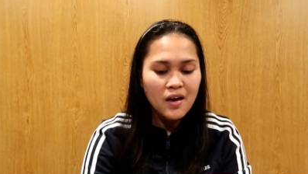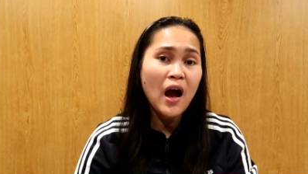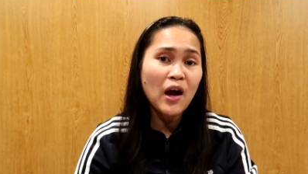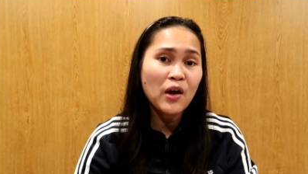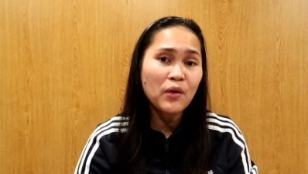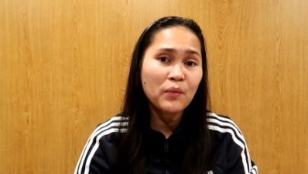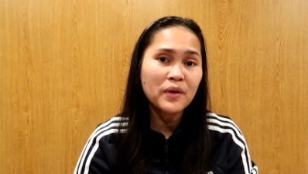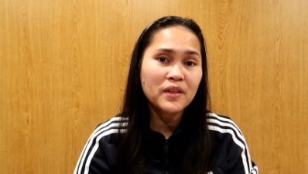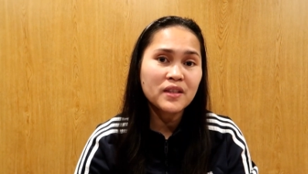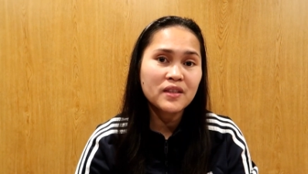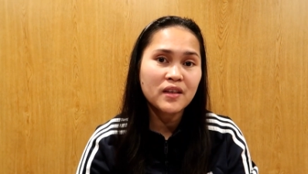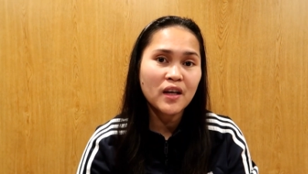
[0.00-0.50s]

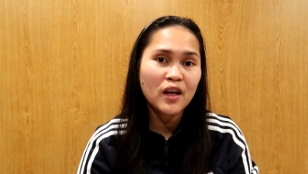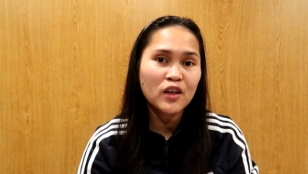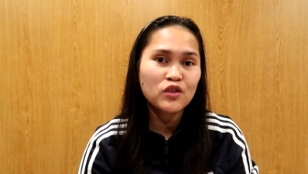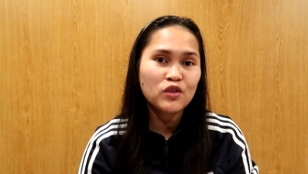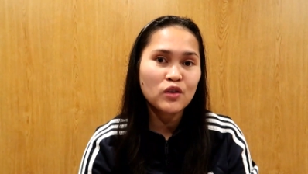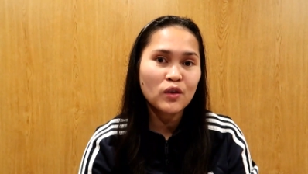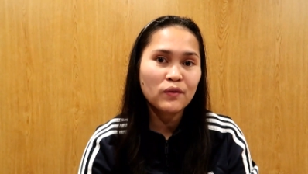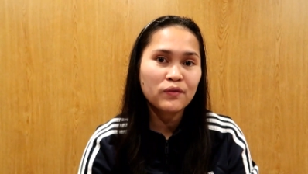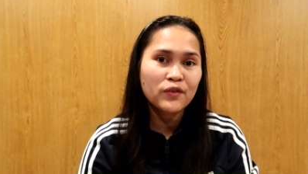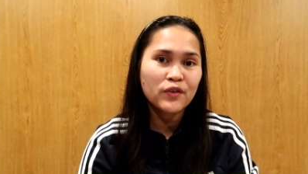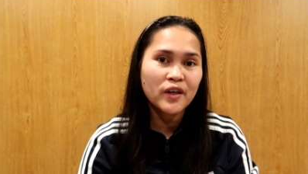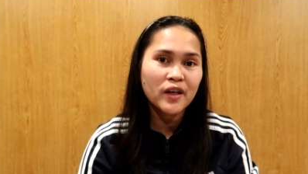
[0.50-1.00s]
I was
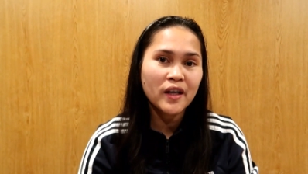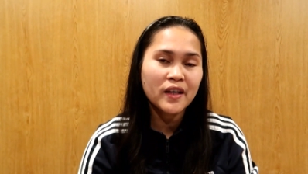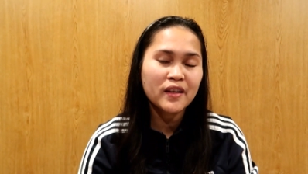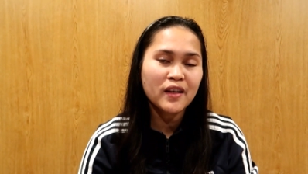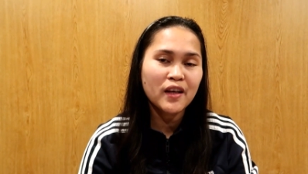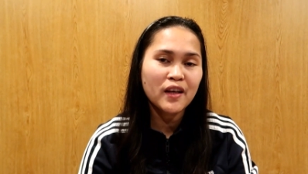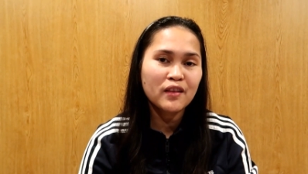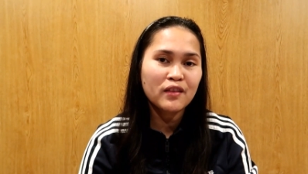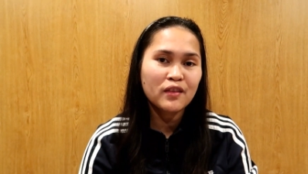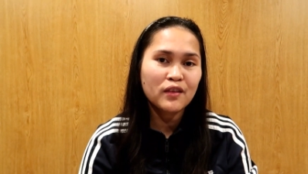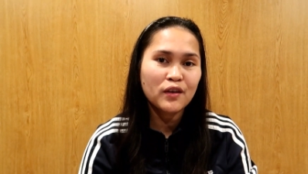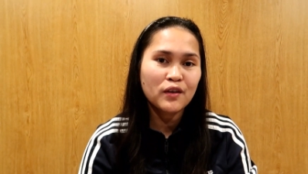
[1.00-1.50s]
scheduled for an
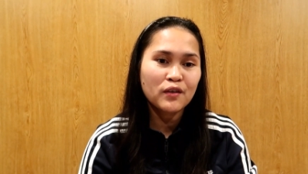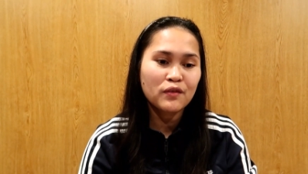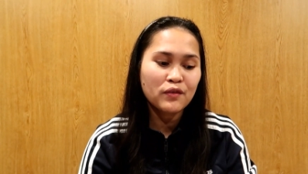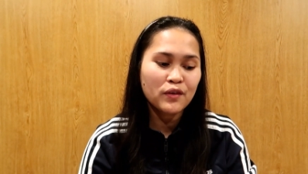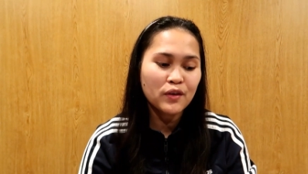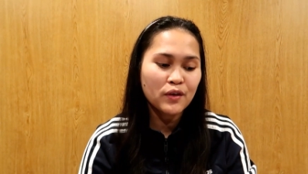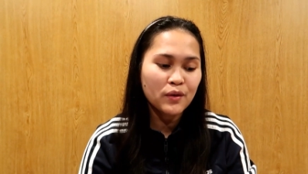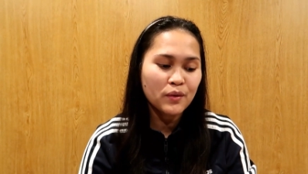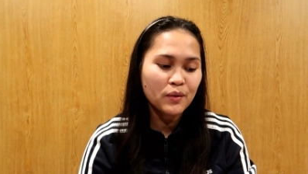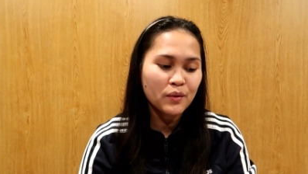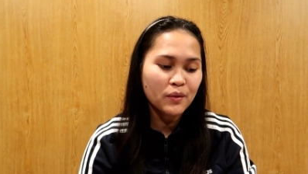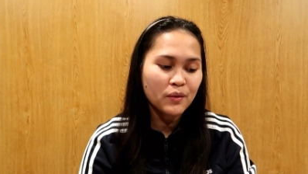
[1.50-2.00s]

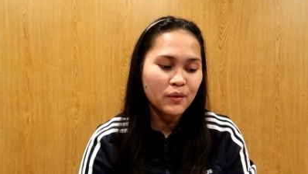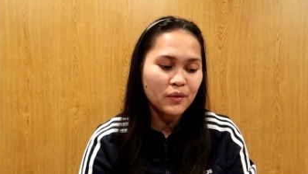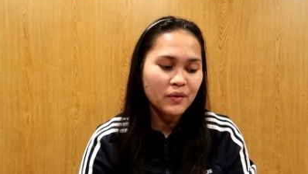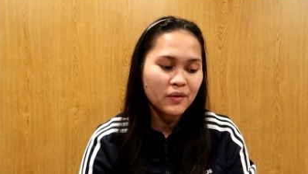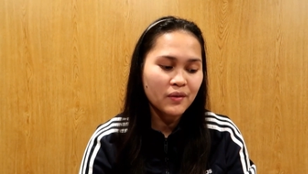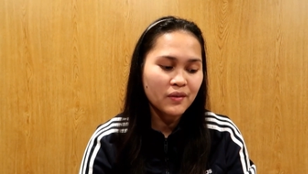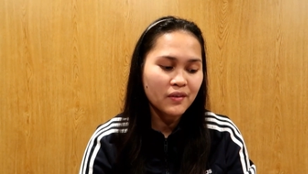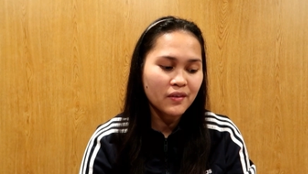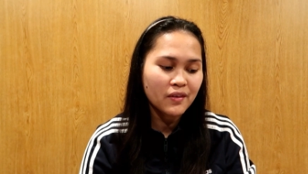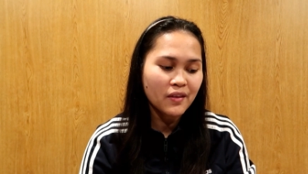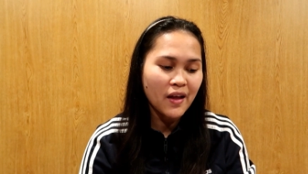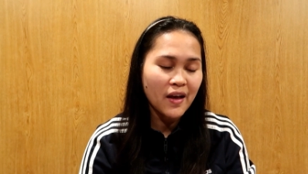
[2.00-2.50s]

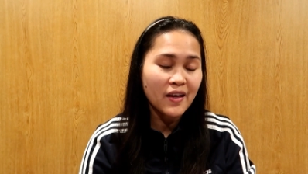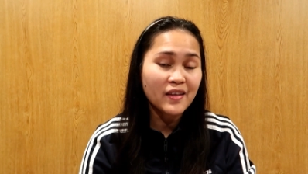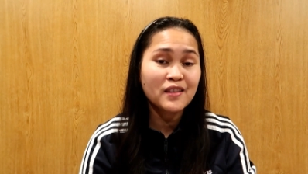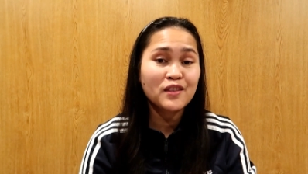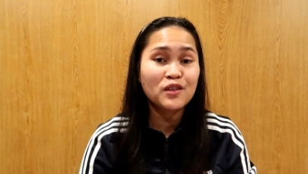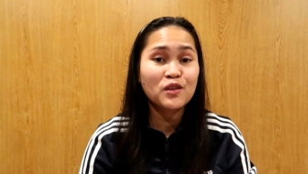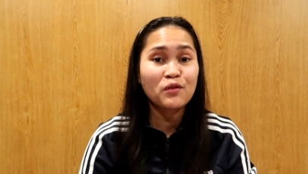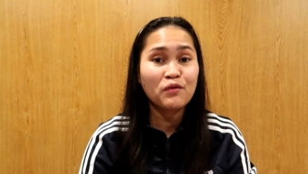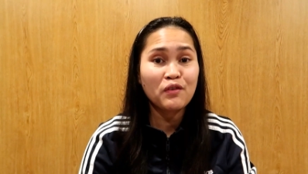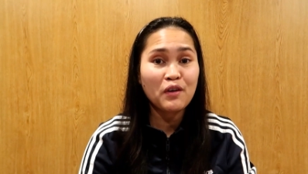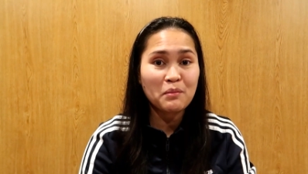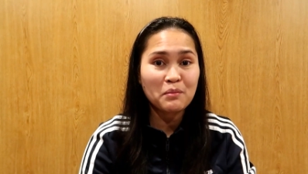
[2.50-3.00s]
interview
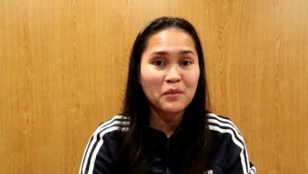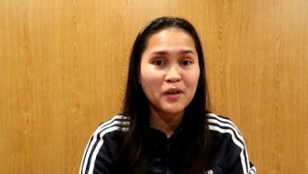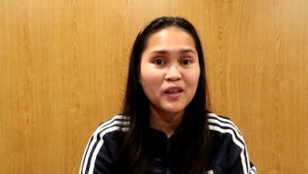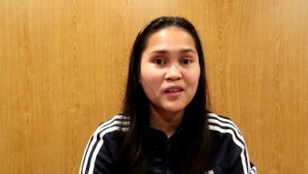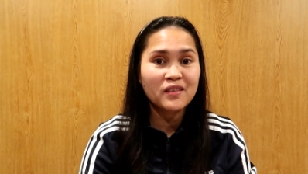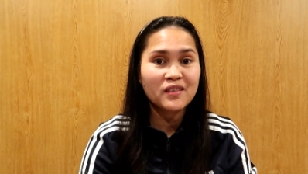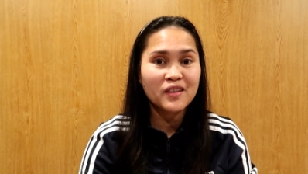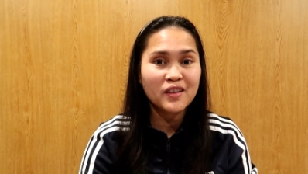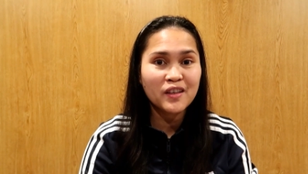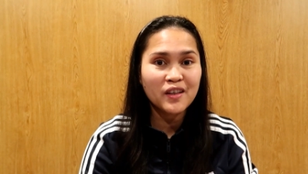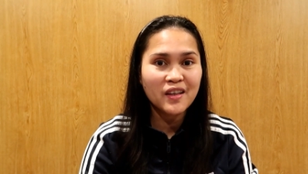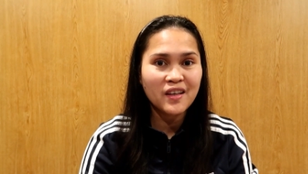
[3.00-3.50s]
last
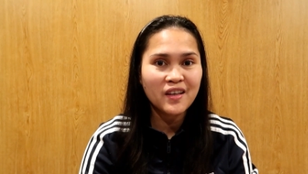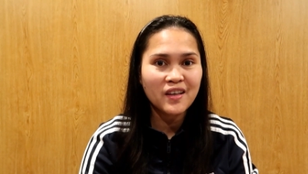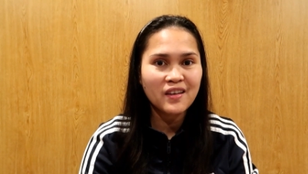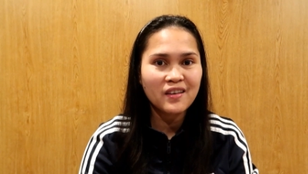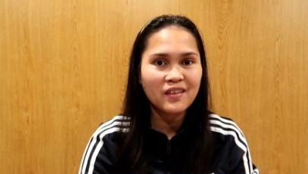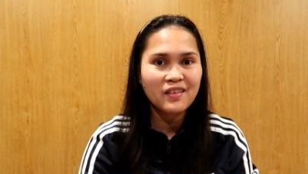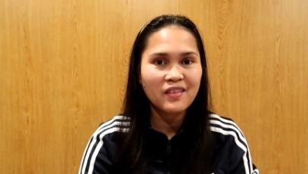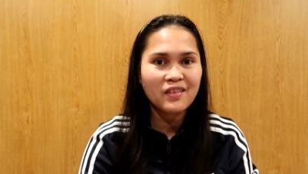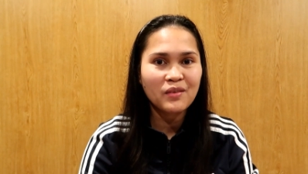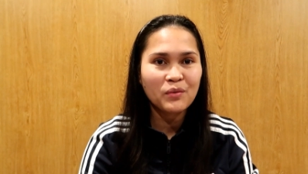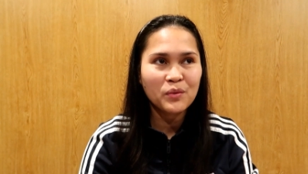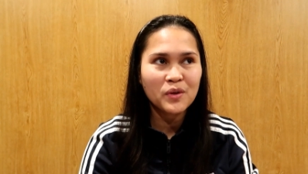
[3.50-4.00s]
November
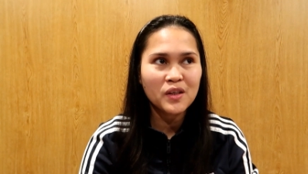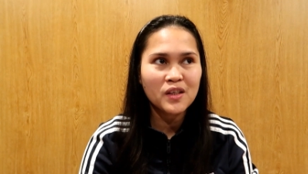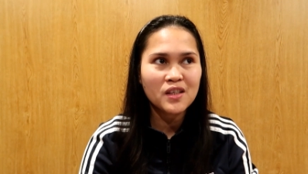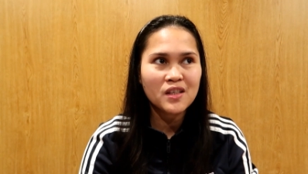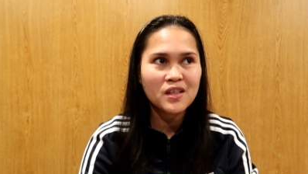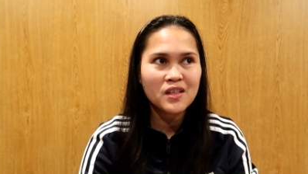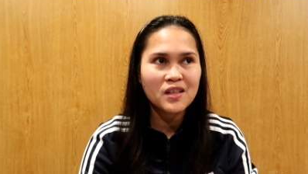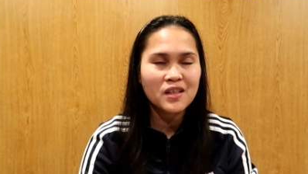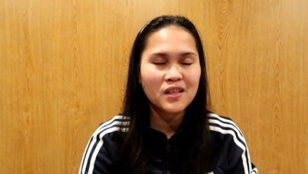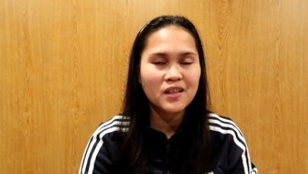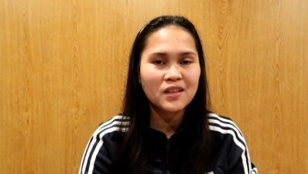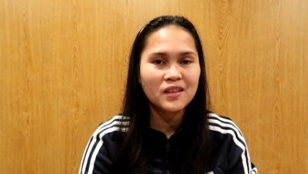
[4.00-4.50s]
30th,
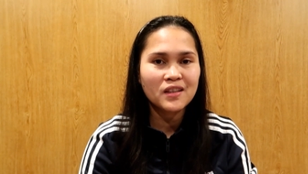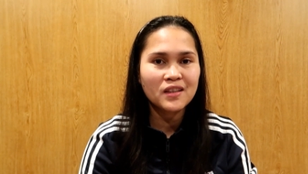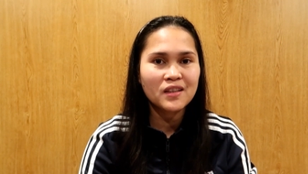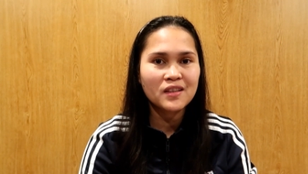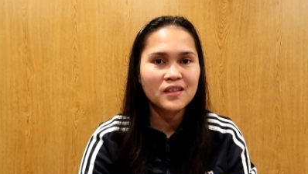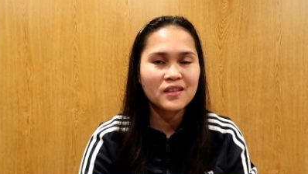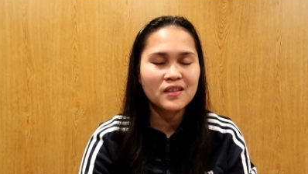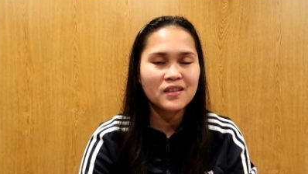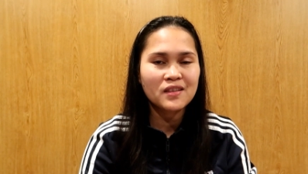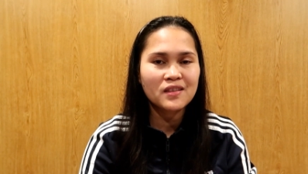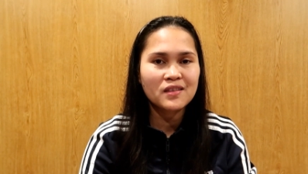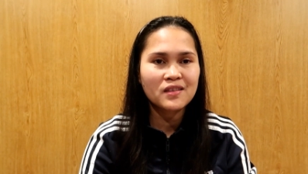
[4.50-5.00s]
which
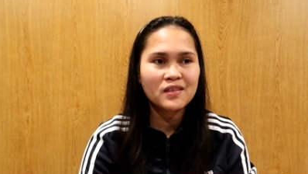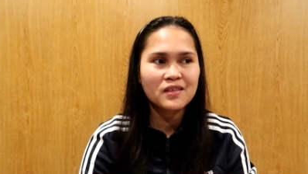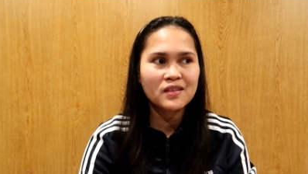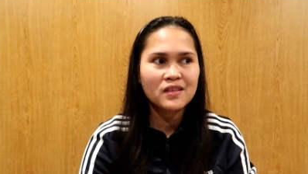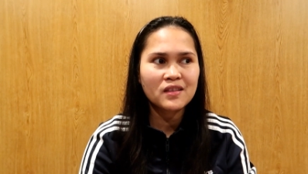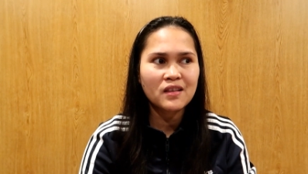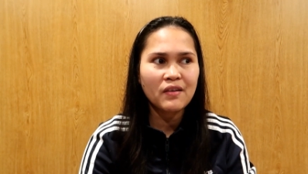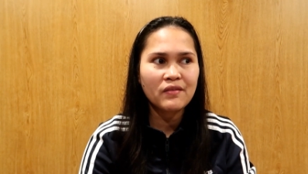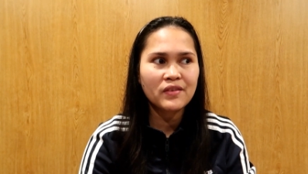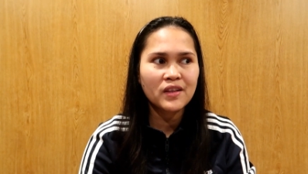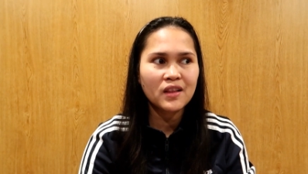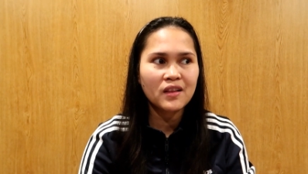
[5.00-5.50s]
is
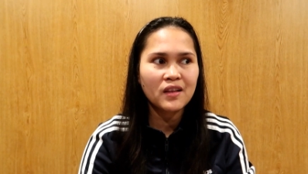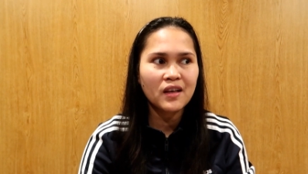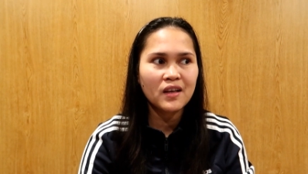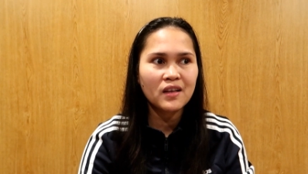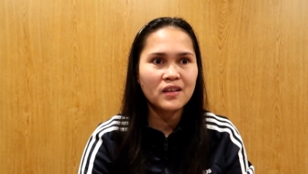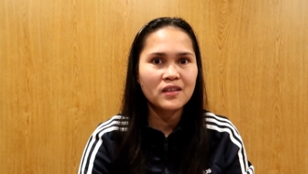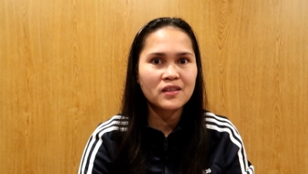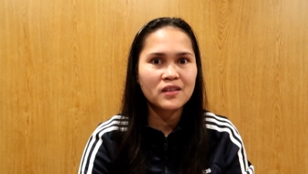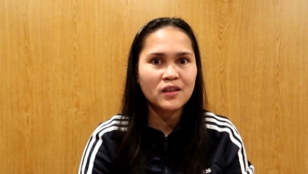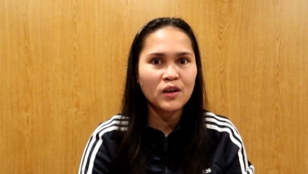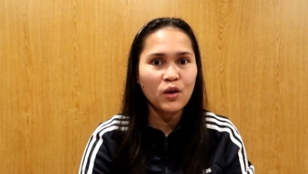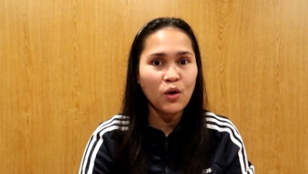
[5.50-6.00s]
7
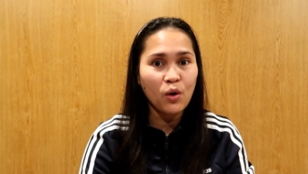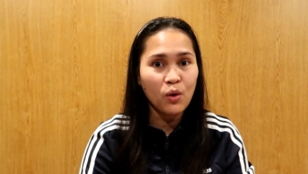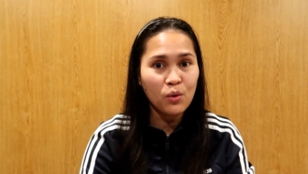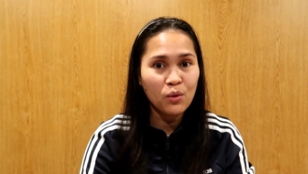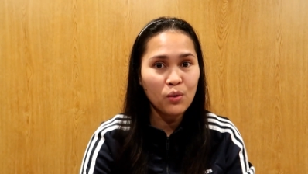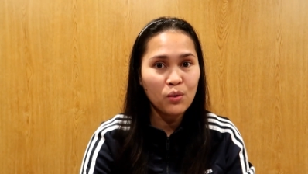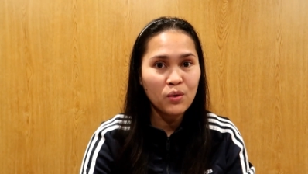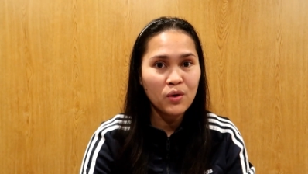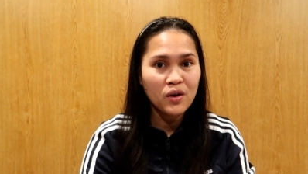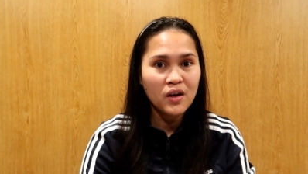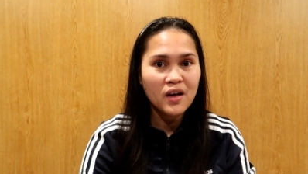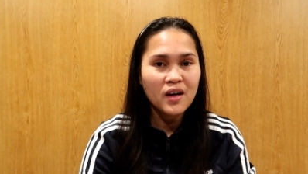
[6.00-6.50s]
days
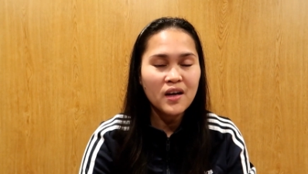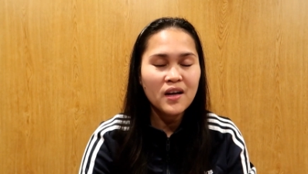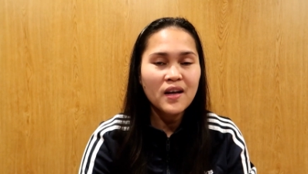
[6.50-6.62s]
ago,